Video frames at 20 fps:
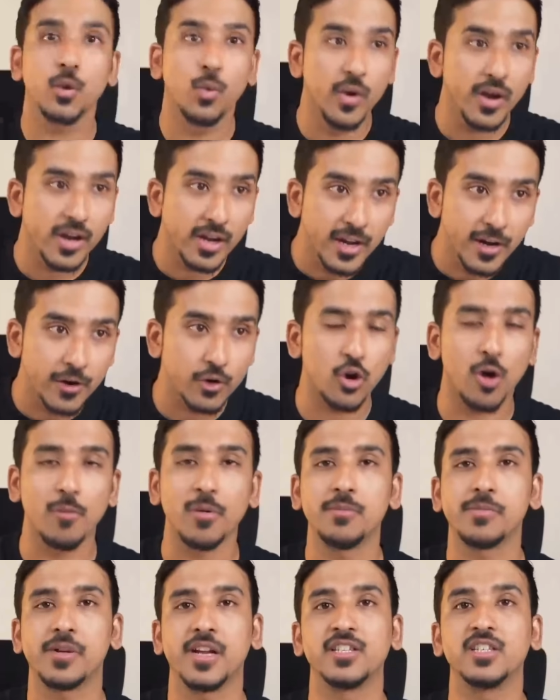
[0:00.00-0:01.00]
can quickly
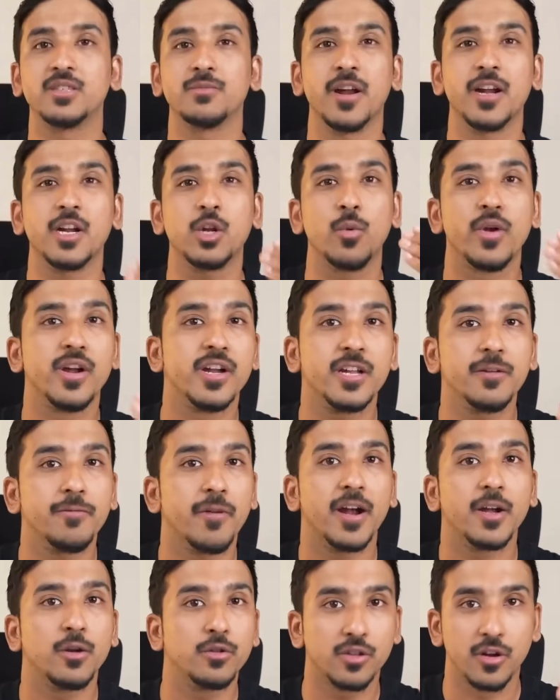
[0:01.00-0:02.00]
drop our prices by
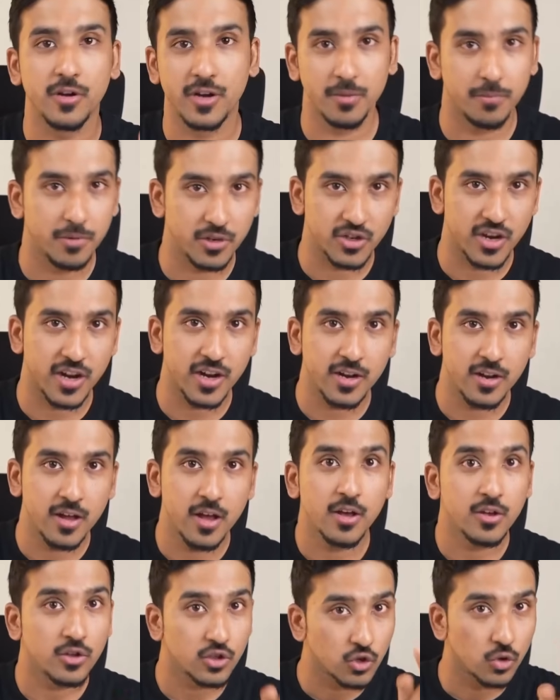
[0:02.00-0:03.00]
25 to 30%
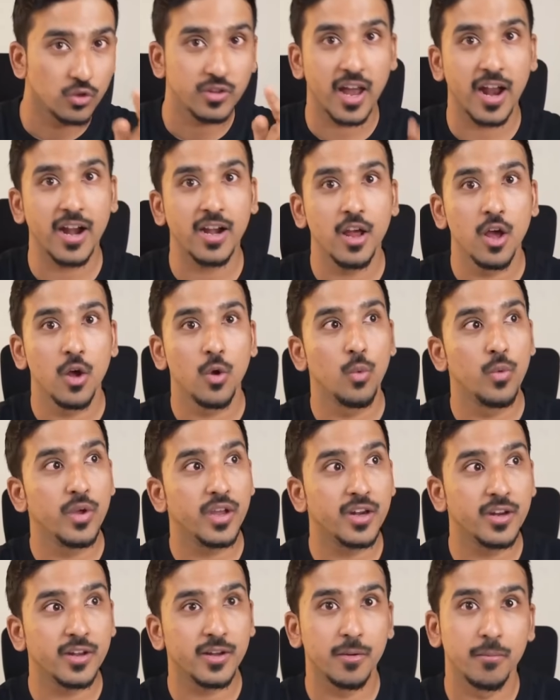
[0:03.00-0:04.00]
so that
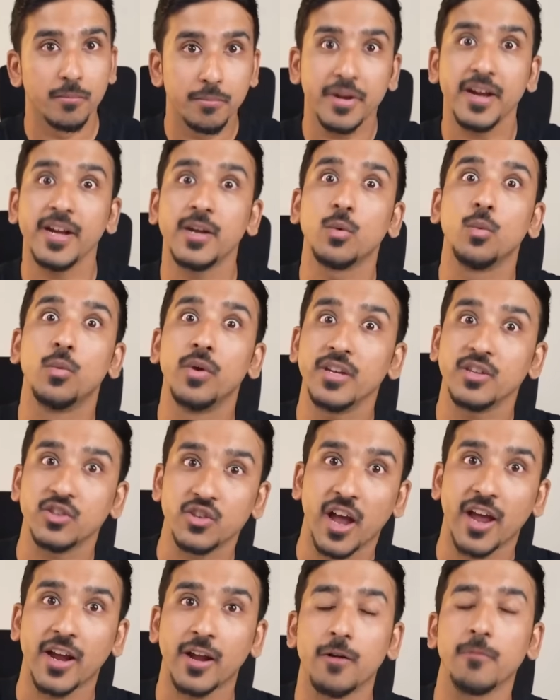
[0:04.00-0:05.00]
we can compete with
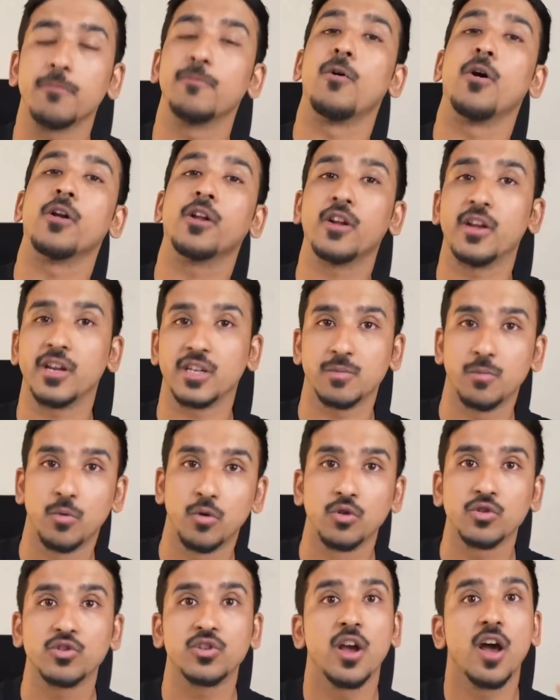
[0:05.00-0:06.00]
China for our
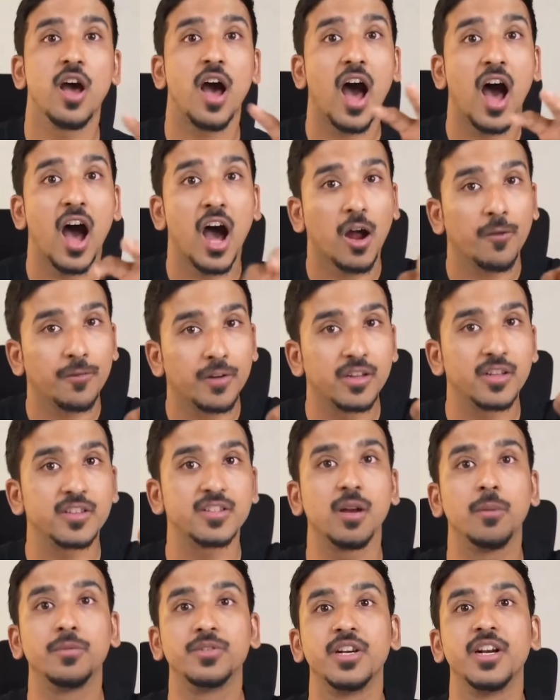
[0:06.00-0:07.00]
exports after the
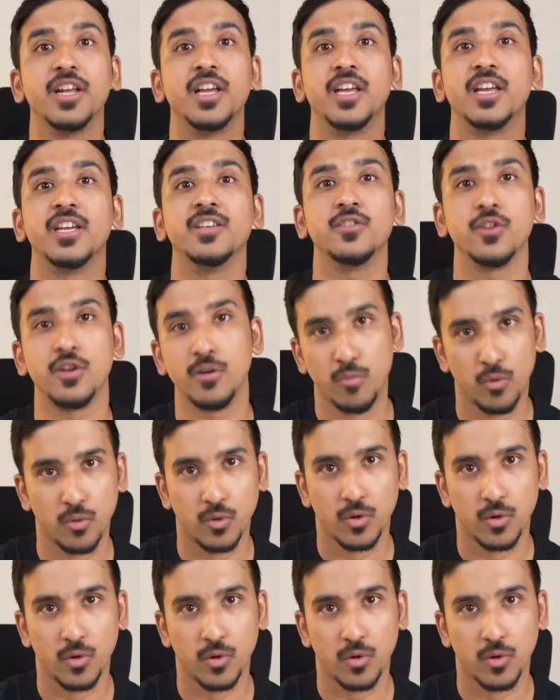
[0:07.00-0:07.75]
subsidy is